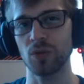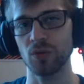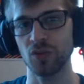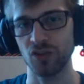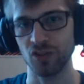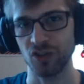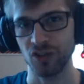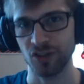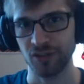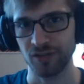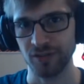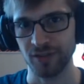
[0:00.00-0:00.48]

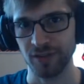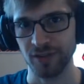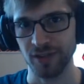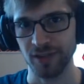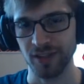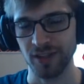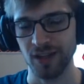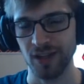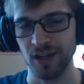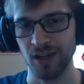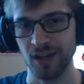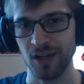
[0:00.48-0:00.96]
server
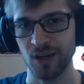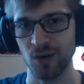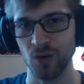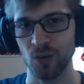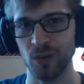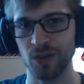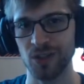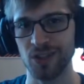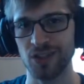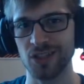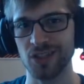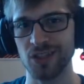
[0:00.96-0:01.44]

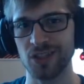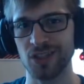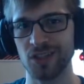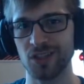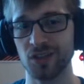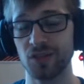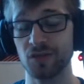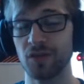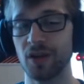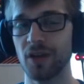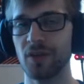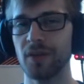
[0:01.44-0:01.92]
which
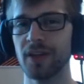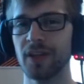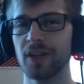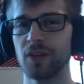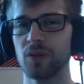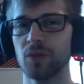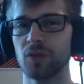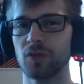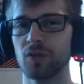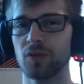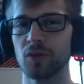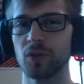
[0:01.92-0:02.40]
is very
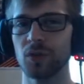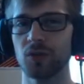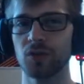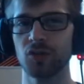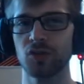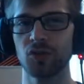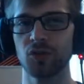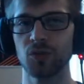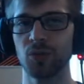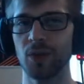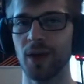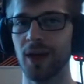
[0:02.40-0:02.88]
useful
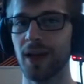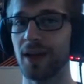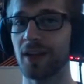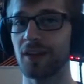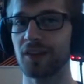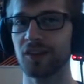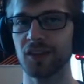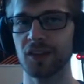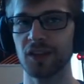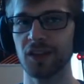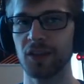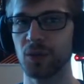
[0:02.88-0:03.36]
to
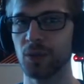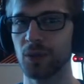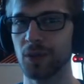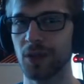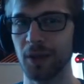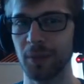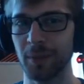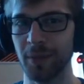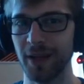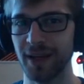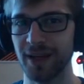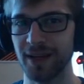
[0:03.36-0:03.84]
execute
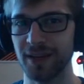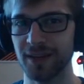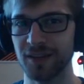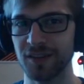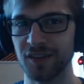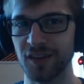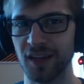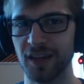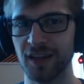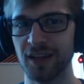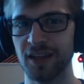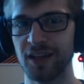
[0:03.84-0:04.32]
commands
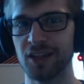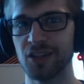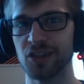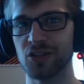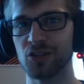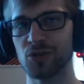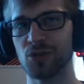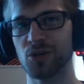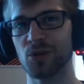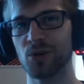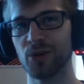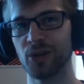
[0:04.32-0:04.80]
and
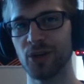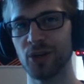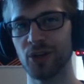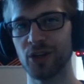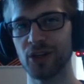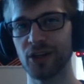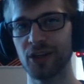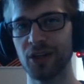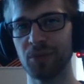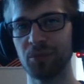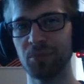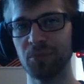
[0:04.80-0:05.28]
control your
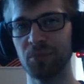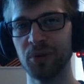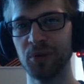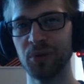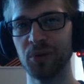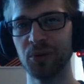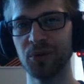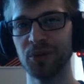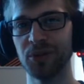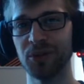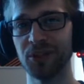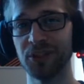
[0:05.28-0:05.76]

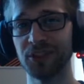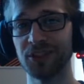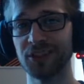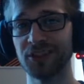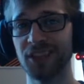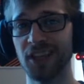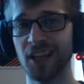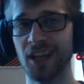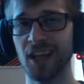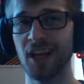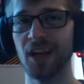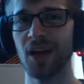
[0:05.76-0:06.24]
computers
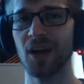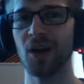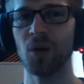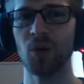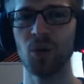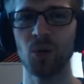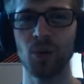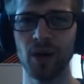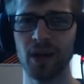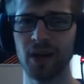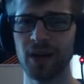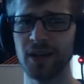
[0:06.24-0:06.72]

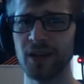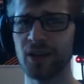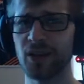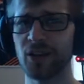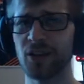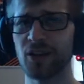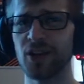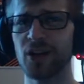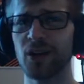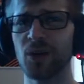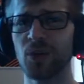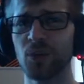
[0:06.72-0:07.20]
when
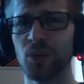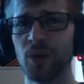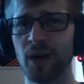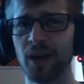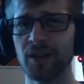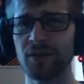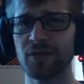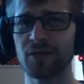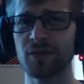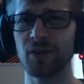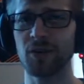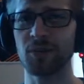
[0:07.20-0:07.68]
you're away
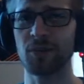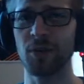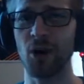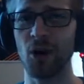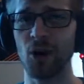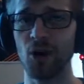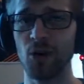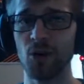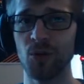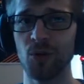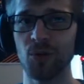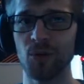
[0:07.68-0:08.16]
from
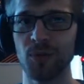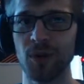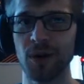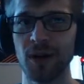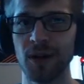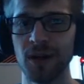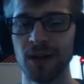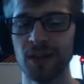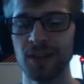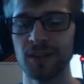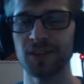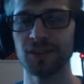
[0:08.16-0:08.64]
home.
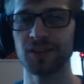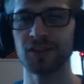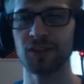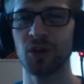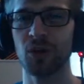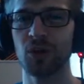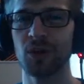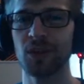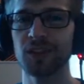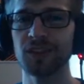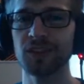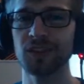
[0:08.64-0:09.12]
So
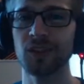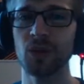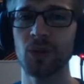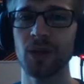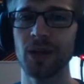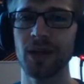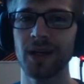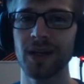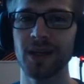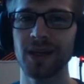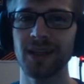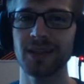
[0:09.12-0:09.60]
let's go
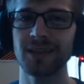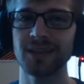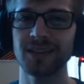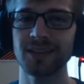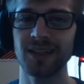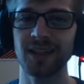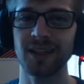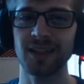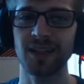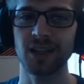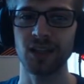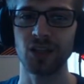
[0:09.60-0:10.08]
ahead and
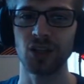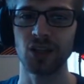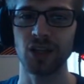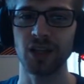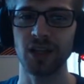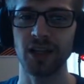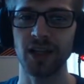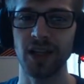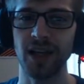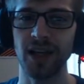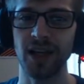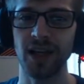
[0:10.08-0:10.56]
take a
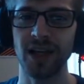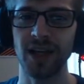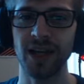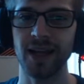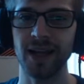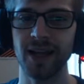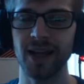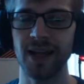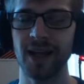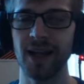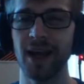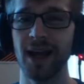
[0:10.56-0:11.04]
look at
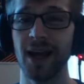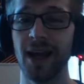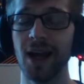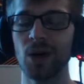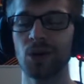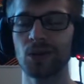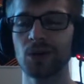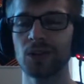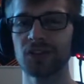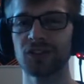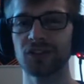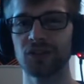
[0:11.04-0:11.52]
how
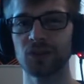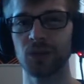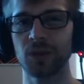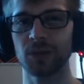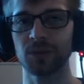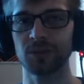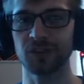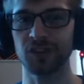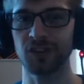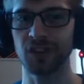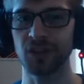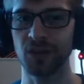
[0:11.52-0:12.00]
the
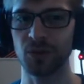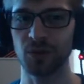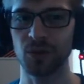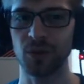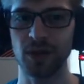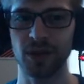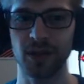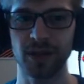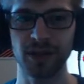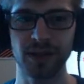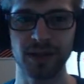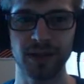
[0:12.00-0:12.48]
script's gonna
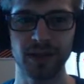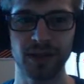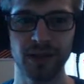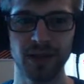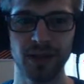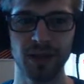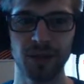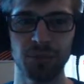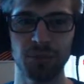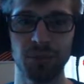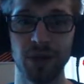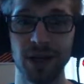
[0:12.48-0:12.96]
run
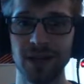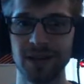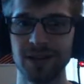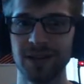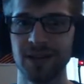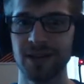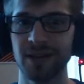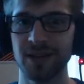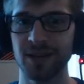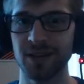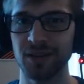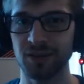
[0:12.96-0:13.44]
by
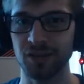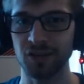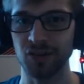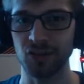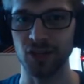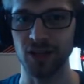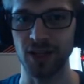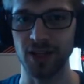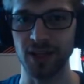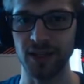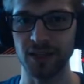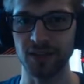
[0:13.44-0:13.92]
the end of
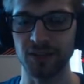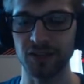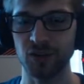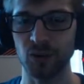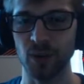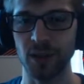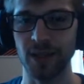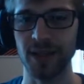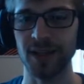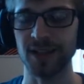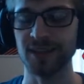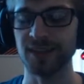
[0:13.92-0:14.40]
today. So
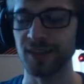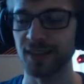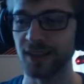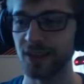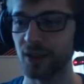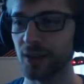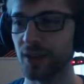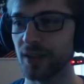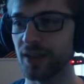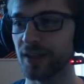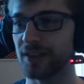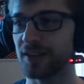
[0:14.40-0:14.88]
I
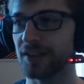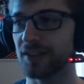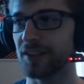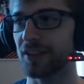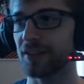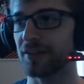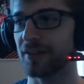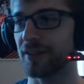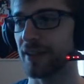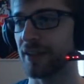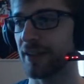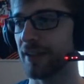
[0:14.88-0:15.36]
executed the
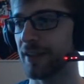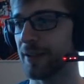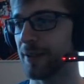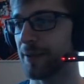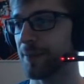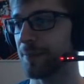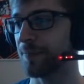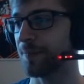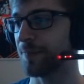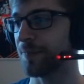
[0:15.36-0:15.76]
server here.